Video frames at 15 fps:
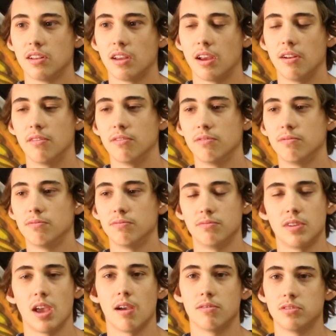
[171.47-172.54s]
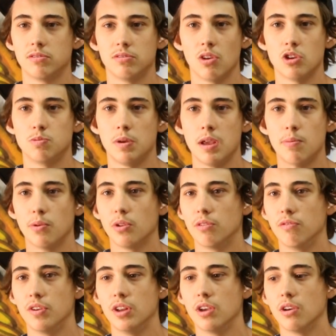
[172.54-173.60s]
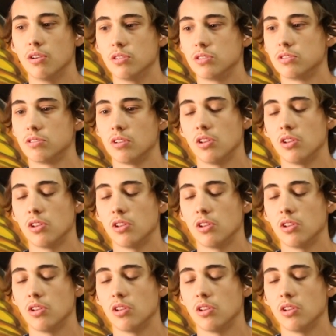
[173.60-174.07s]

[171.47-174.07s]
and yeah, those people and videos